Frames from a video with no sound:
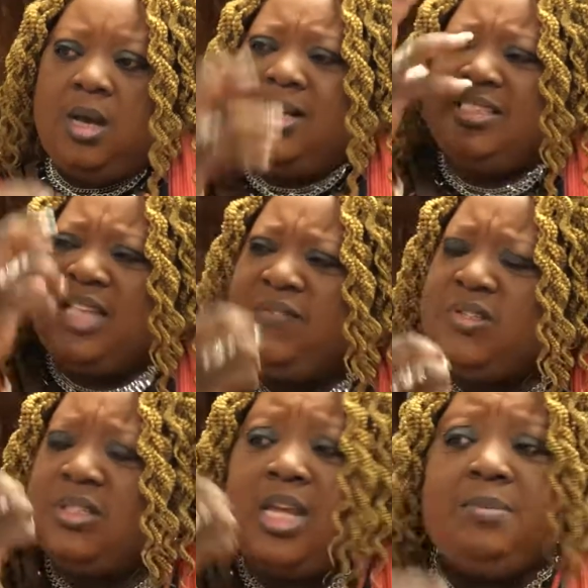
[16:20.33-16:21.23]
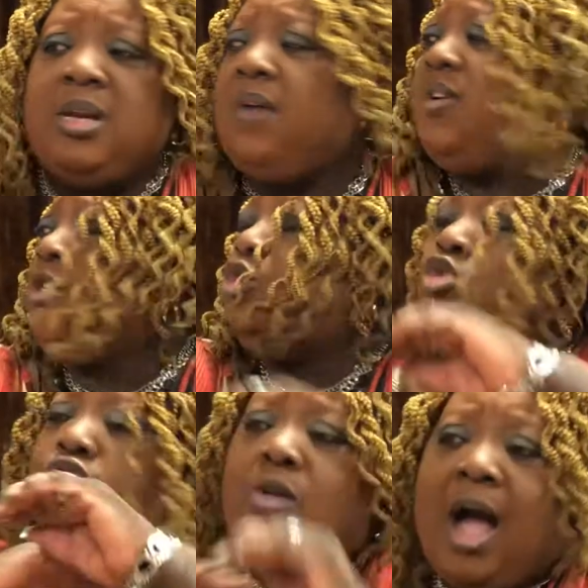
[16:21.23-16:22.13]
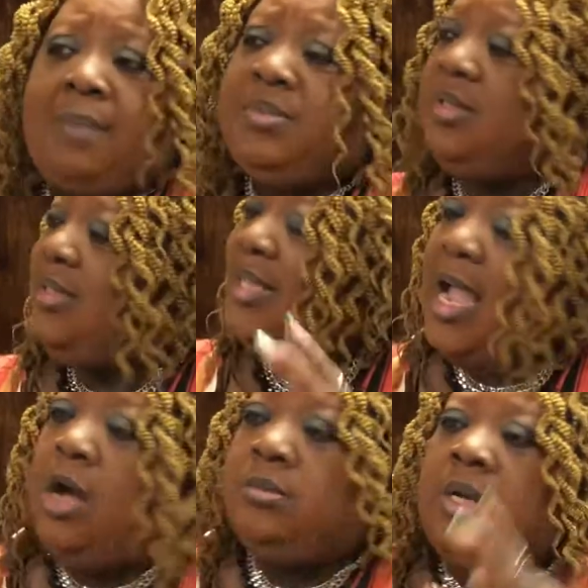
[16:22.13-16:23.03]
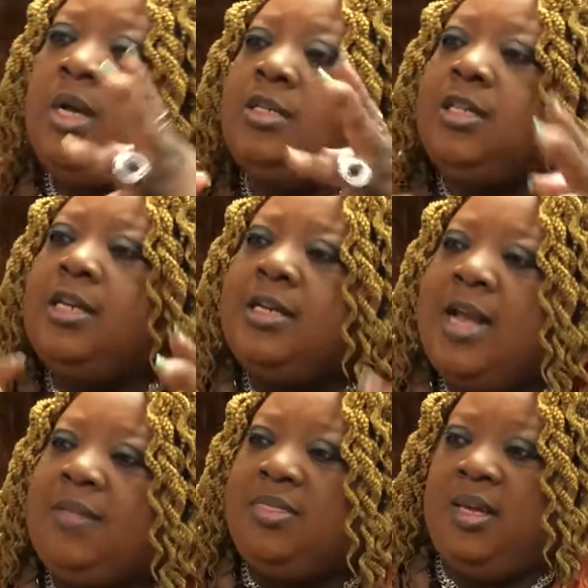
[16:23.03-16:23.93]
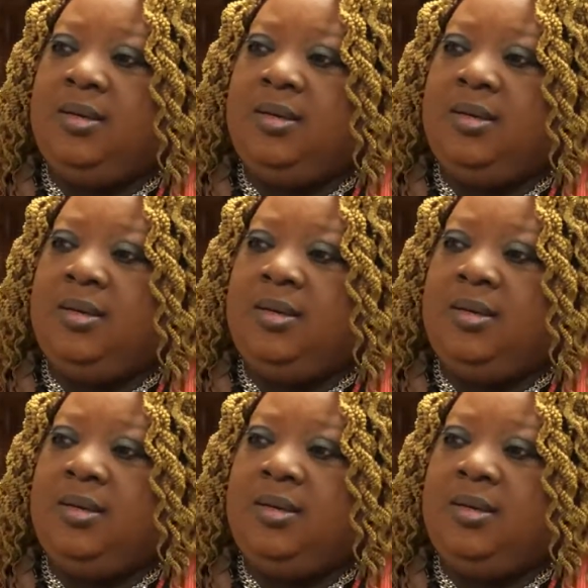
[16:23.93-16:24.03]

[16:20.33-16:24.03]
Her self-esteem level to drop down to nothing.